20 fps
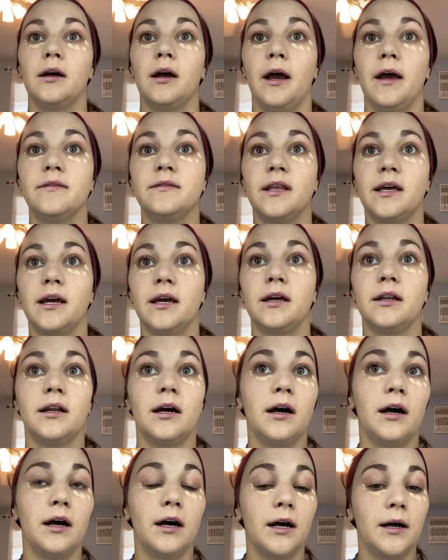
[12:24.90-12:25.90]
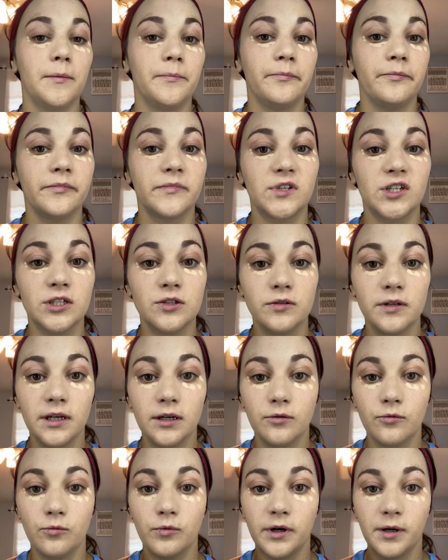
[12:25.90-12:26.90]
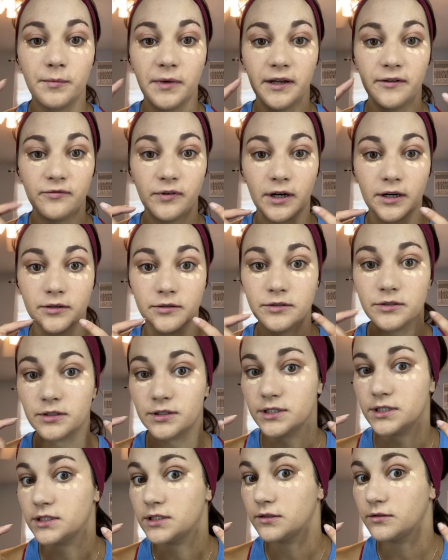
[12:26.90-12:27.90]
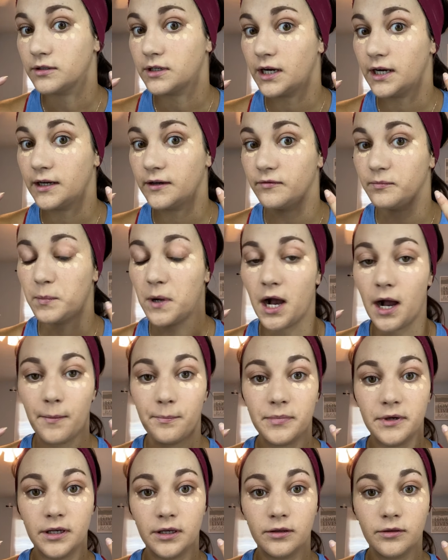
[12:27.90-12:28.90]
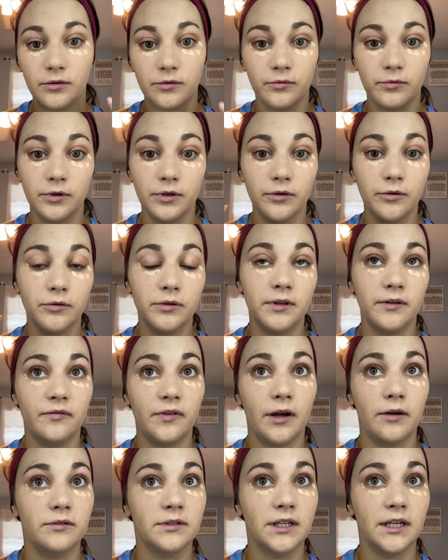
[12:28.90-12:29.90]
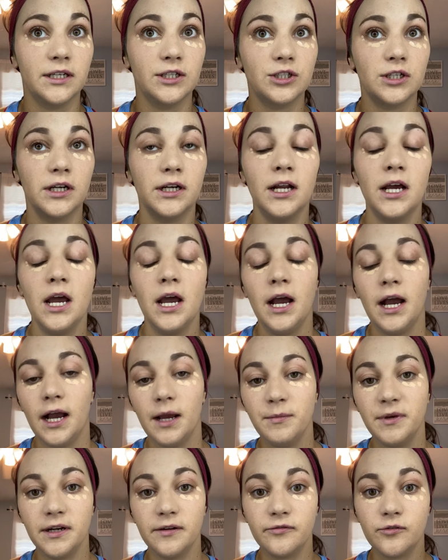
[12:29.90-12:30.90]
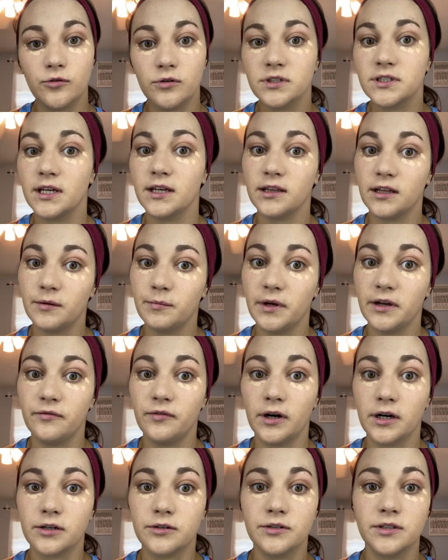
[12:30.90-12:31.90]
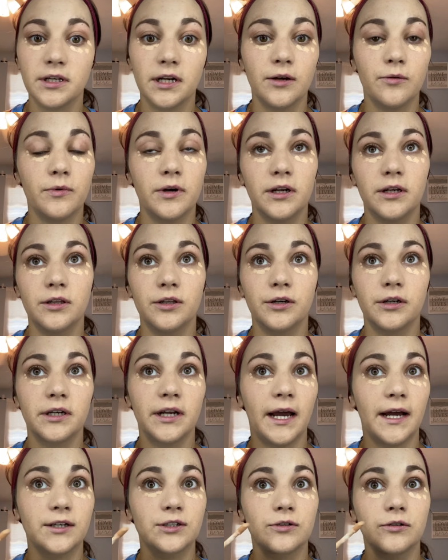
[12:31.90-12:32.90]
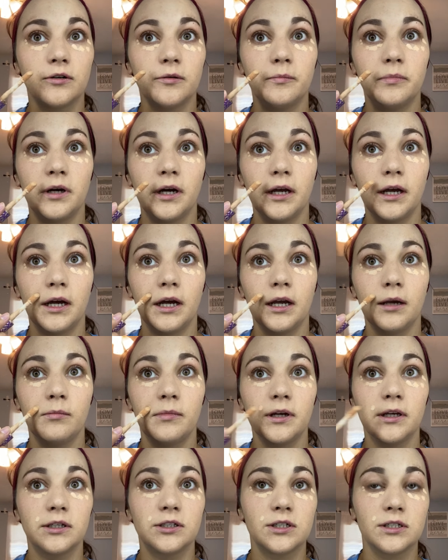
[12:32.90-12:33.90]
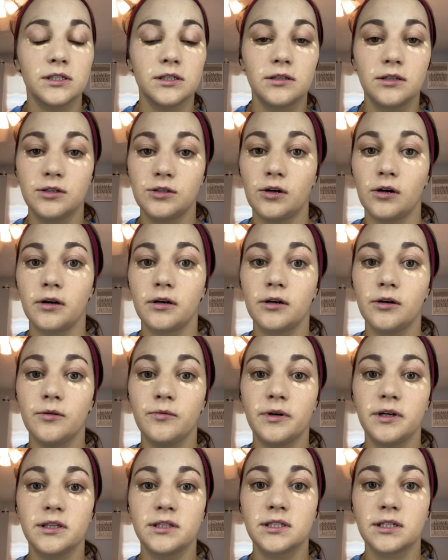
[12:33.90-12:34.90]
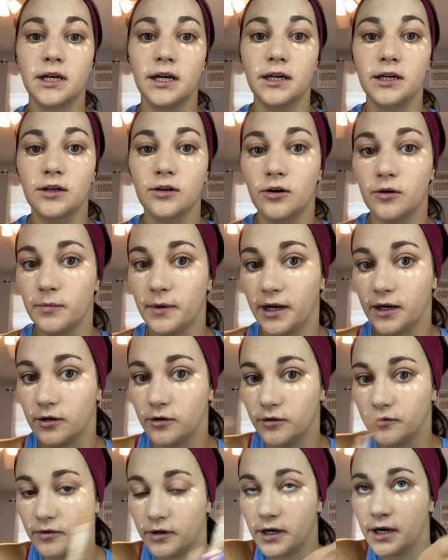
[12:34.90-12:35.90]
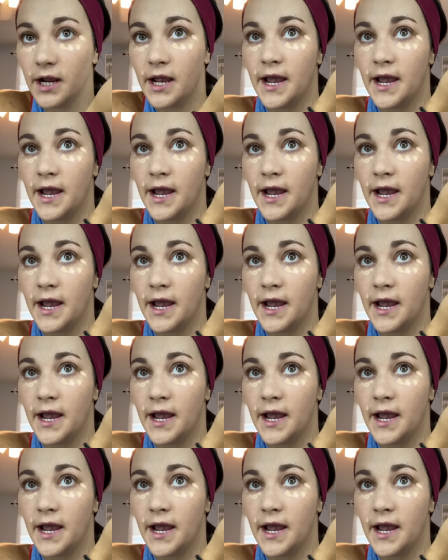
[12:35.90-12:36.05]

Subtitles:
And then just like where my freckles are still kind of popping through the foundation. I mean, of course, I love my freckles and I want to look natural, but I might just, the darker ones kind of go back over.